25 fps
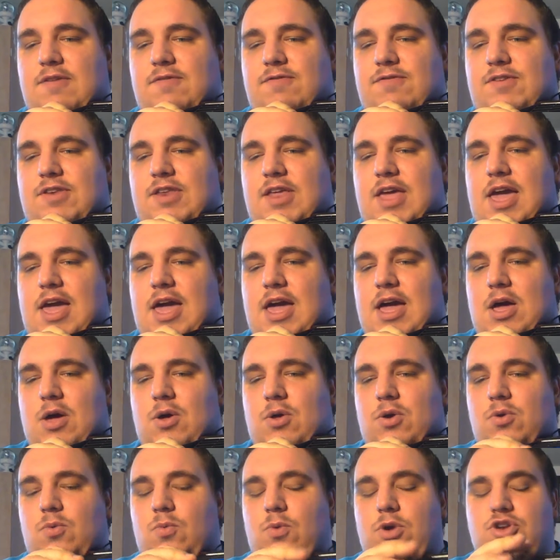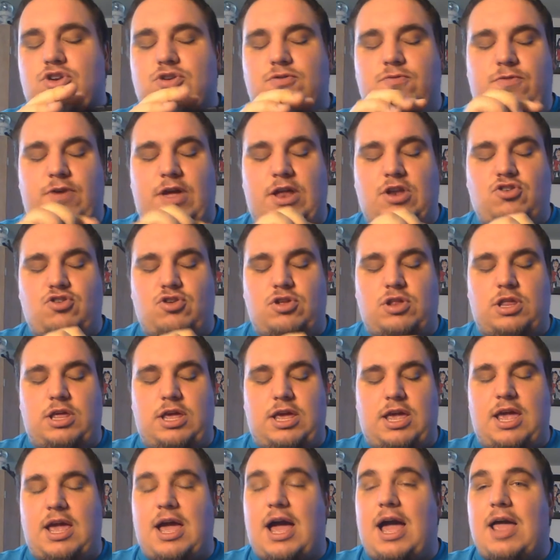down, which
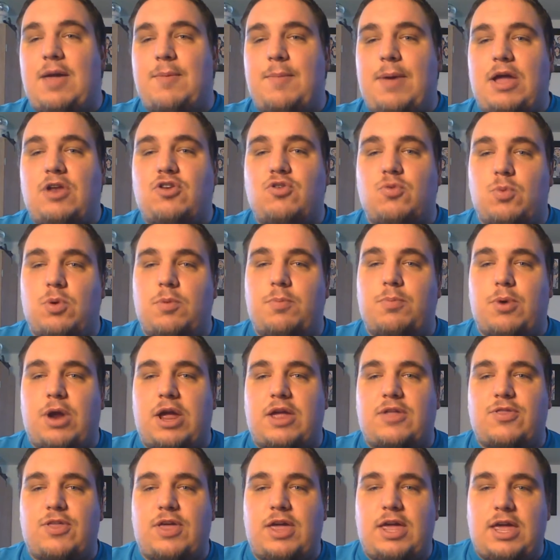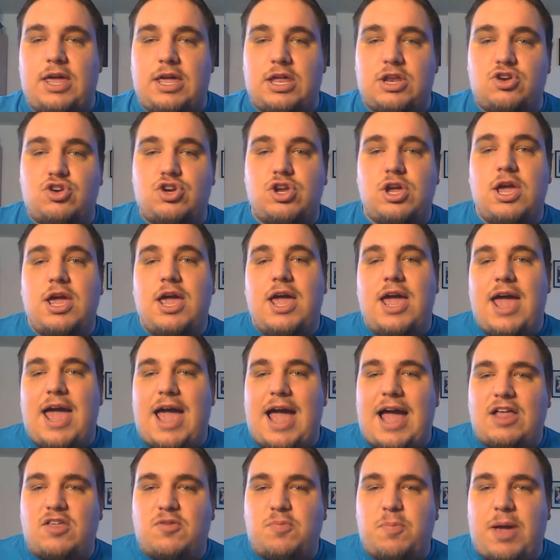eventually I imagine will break the hinge,
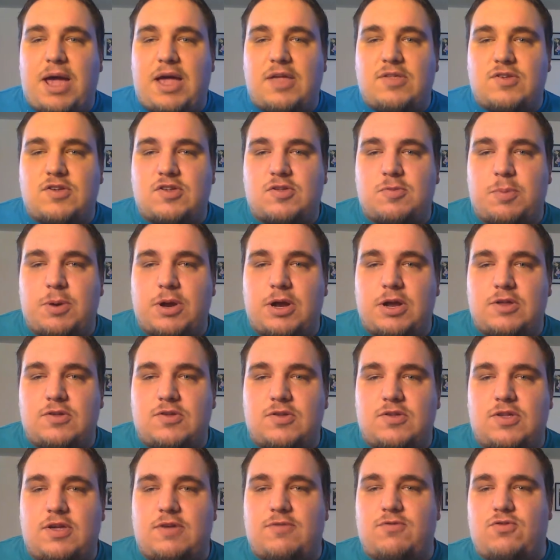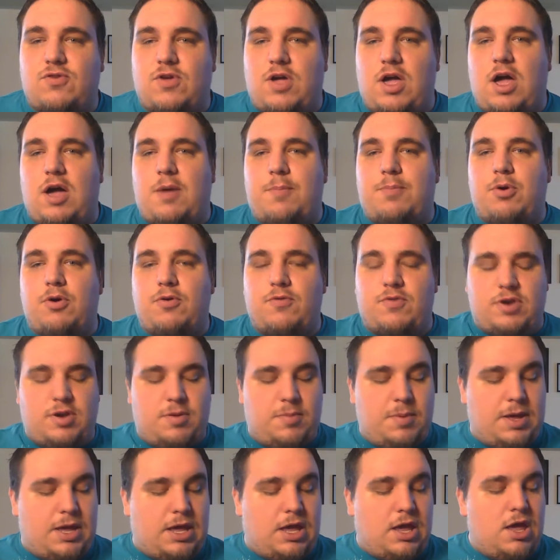as past experiences have proven to
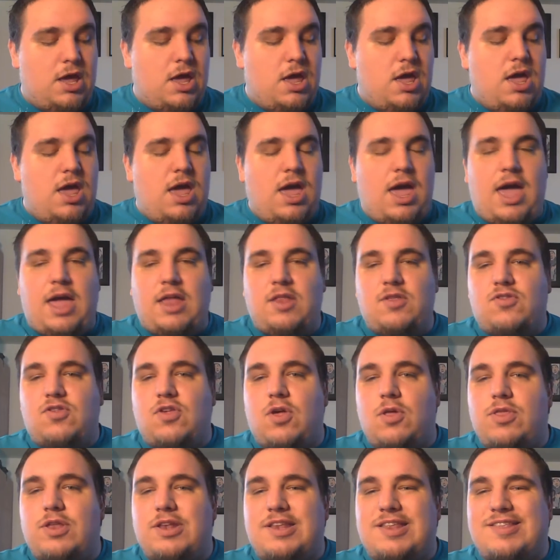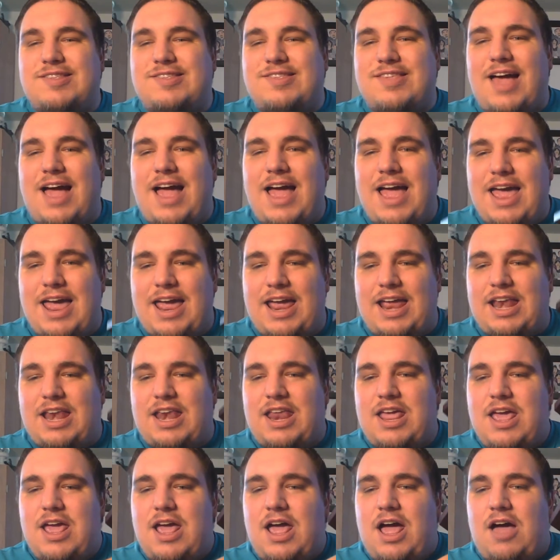me. And so the design
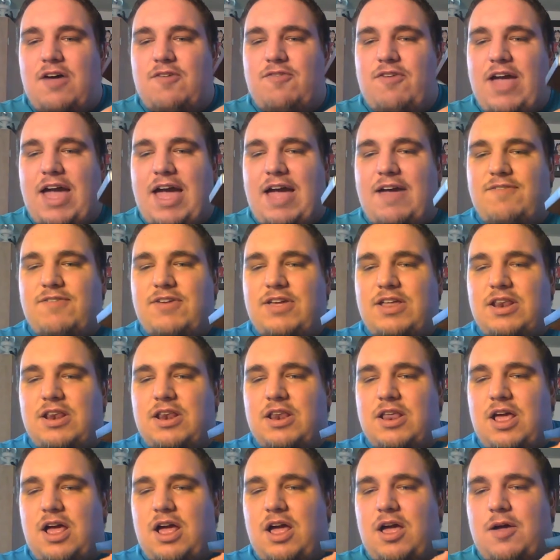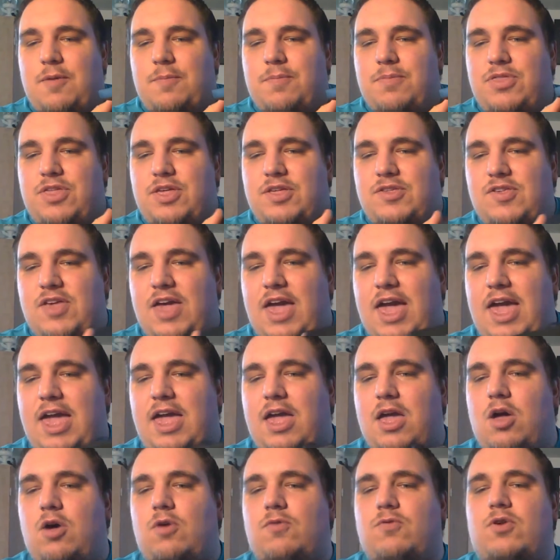of having this
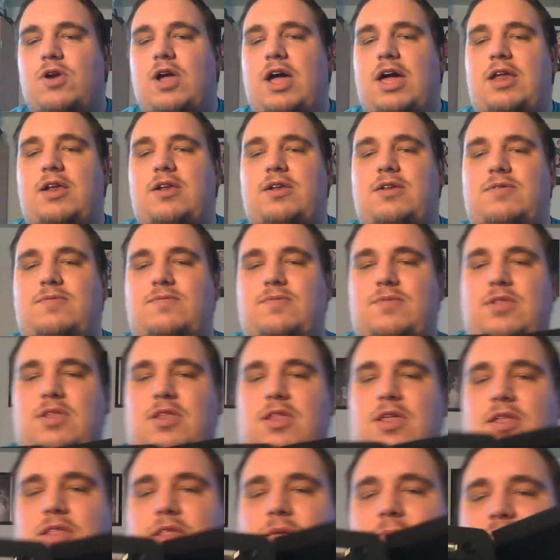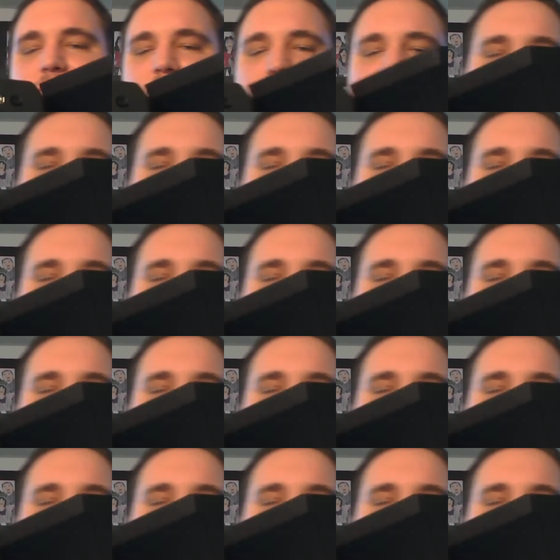hangover, let me see if I can